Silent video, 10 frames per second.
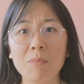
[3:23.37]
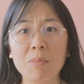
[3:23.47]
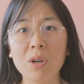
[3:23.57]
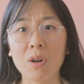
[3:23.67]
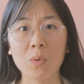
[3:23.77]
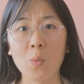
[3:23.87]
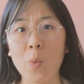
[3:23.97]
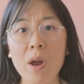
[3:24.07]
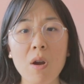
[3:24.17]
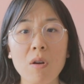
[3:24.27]
be
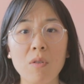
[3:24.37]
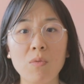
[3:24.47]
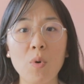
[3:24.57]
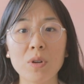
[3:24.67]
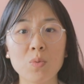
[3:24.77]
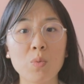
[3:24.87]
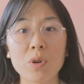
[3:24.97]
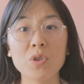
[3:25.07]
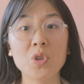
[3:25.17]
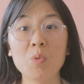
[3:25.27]
unaware of what
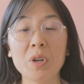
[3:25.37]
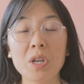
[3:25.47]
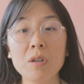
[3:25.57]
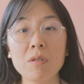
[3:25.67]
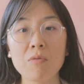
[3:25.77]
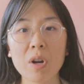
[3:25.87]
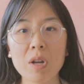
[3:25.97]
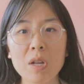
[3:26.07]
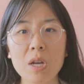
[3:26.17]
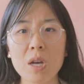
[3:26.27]
we're doing,
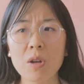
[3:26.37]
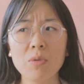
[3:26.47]
right?